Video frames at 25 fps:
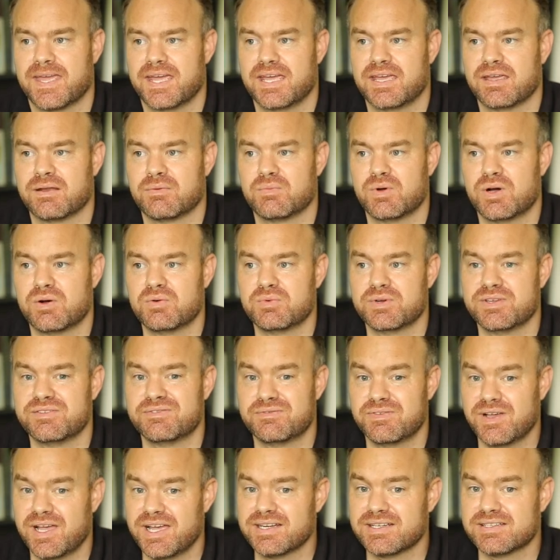And what we
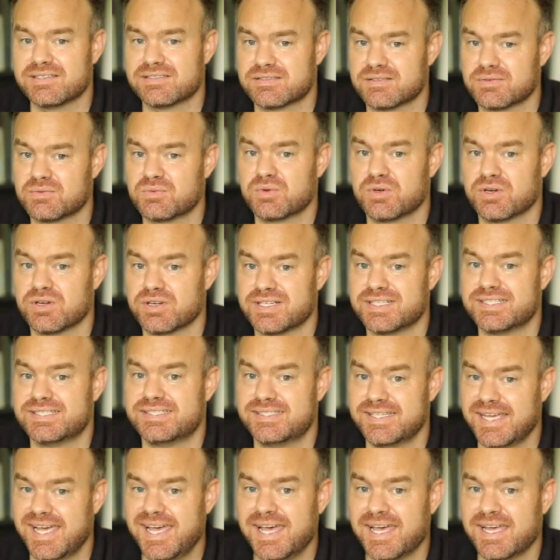find is the word
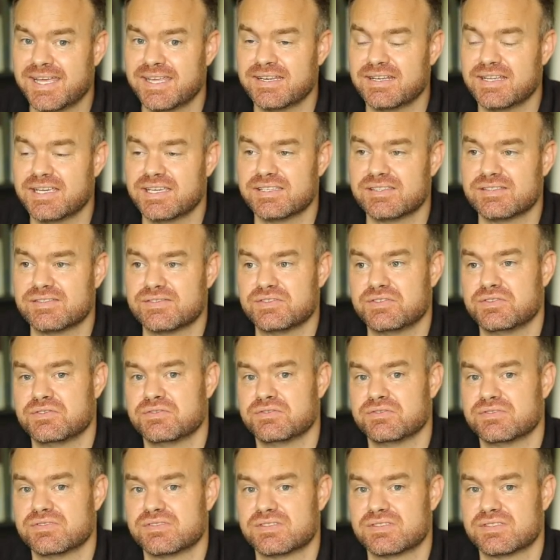dead is
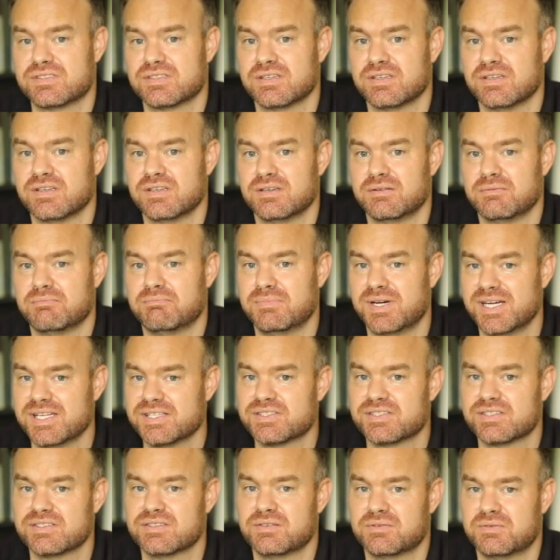used
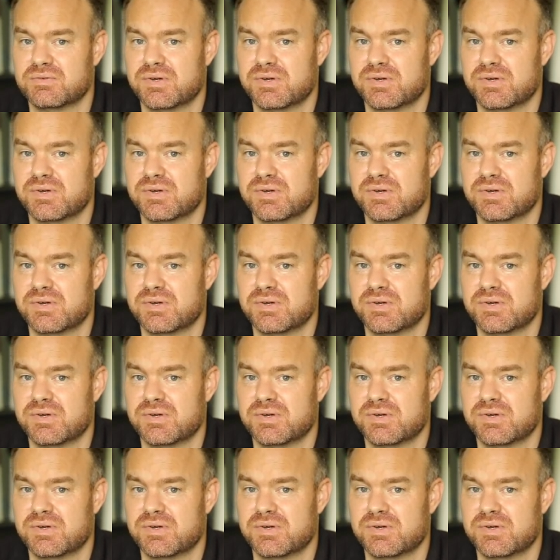much in the